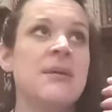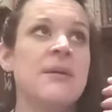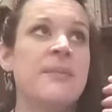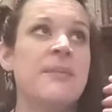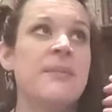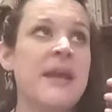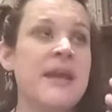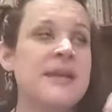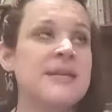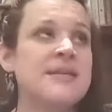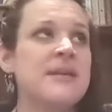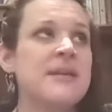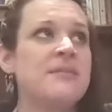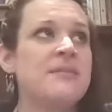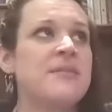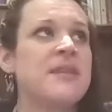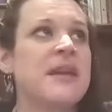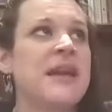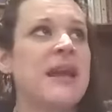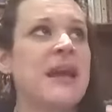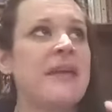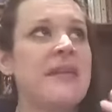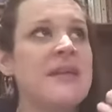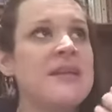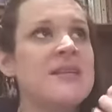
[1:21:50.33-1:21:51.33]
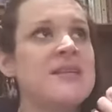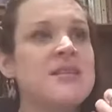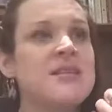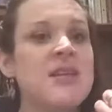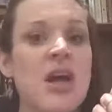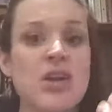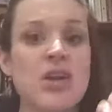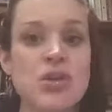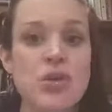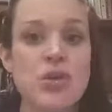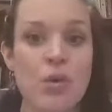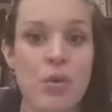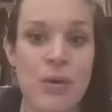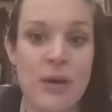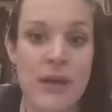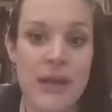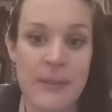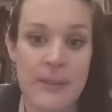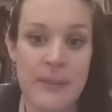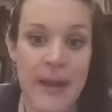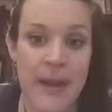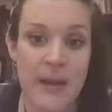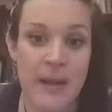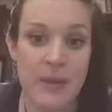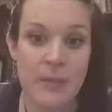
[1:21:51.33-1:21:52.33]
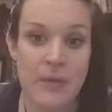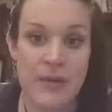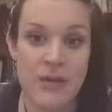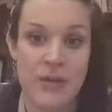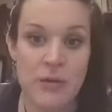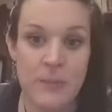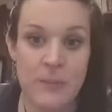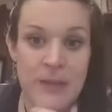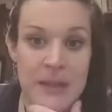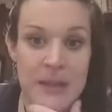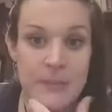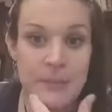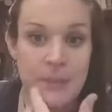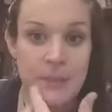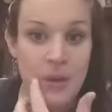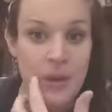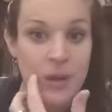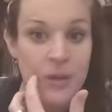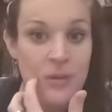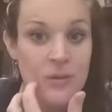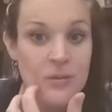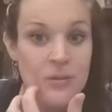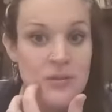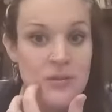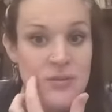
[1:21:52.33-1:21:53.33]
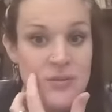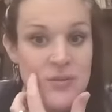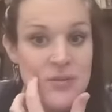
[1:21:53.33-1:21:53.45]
pick something and then start talking about it with your people.